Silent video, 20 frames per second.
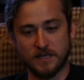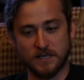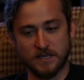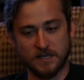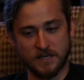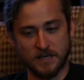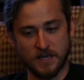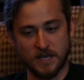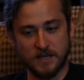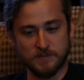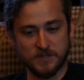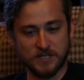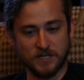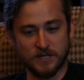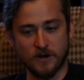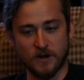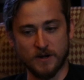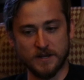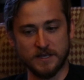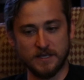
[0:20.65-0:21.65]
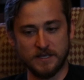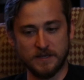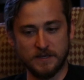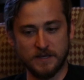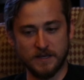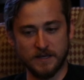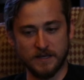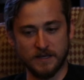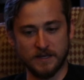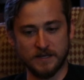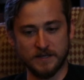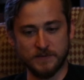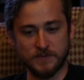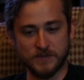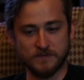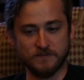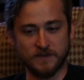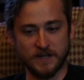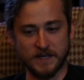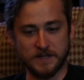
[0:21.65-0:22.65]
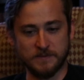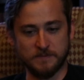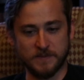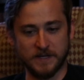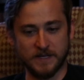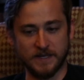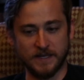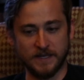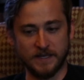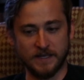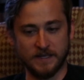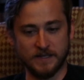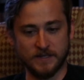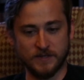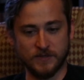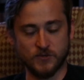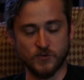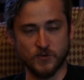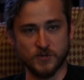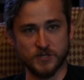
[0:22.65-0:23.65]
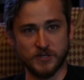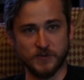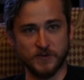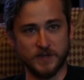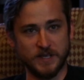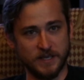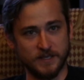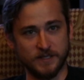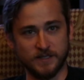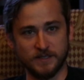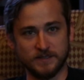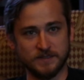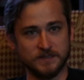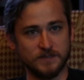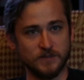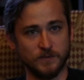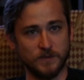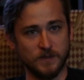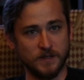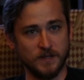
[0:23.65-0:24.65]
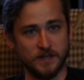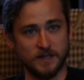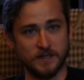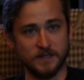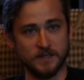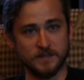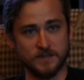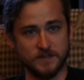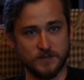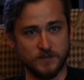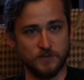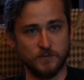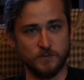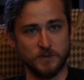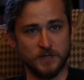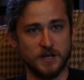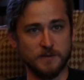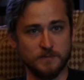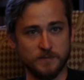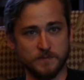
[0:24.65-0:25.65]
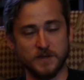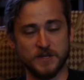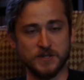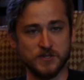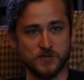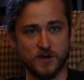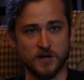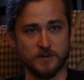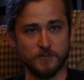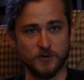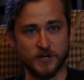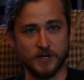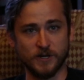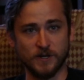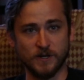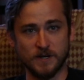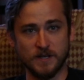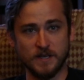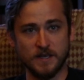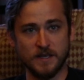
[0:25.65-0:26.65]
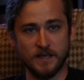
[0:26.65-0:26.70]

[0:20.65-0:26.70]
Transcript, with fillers: came to Carnegie. Uh, he was invited by George Ellery Hale uh, to become an astronomer here.